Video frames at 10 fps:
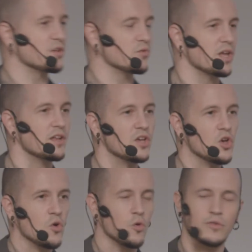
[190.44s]
in the grid,
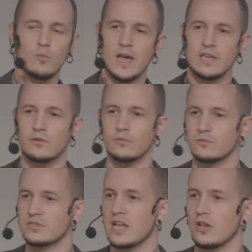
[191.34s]
or the way you
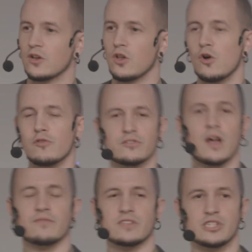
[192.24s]
sell clothes
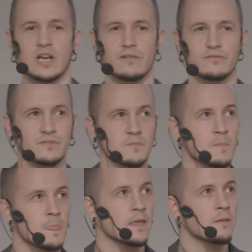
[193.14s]
off the shelves.
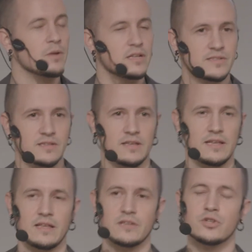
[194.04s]
But
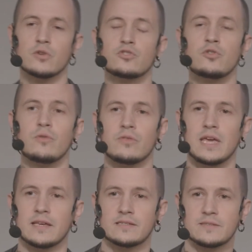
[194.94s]
it shows two
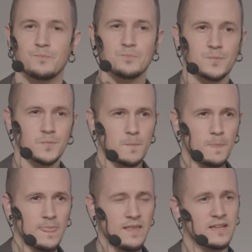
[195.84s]
things.
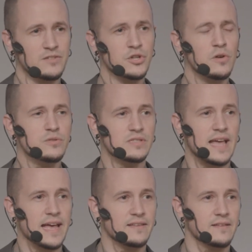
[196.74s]
It shows
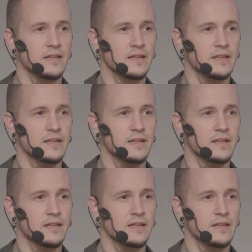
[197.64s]
that